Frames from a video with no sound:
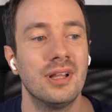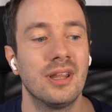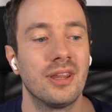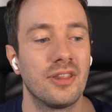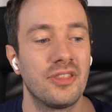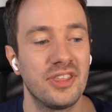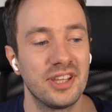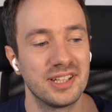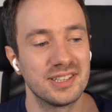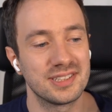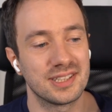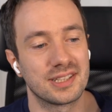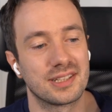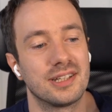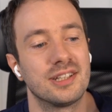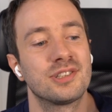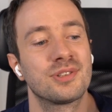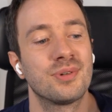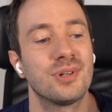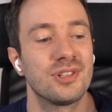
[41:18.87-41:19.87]
The thing is, like,
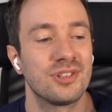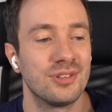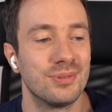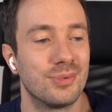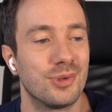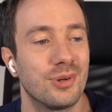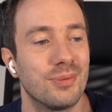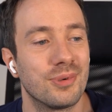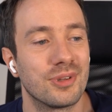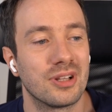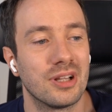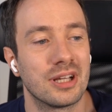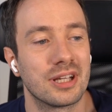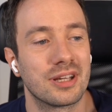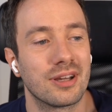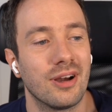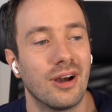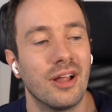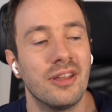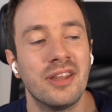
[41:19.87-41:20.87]
it's questionable, but
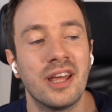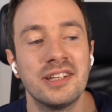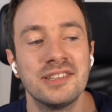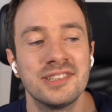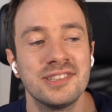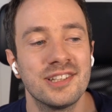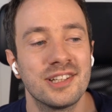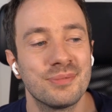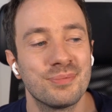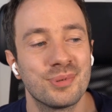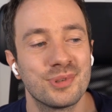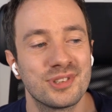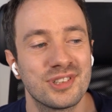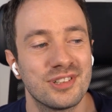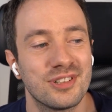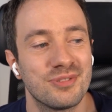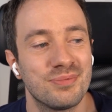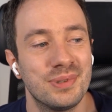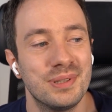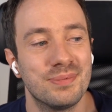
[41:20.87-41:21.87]
like
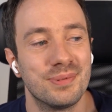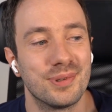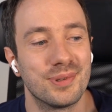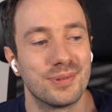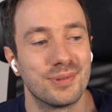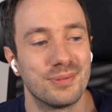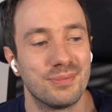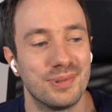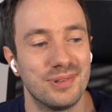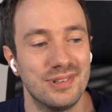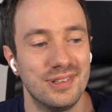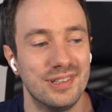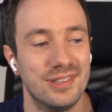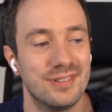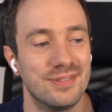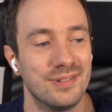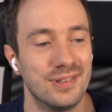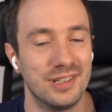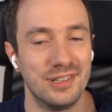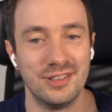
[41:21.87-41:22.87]
99% of people
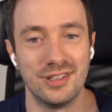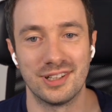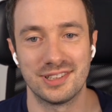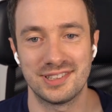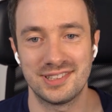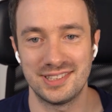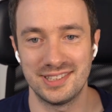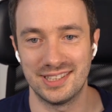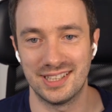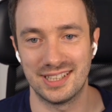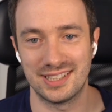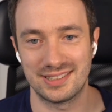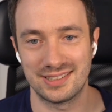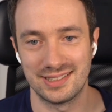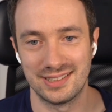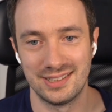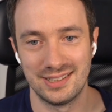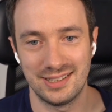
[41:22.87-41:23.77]
would not see that.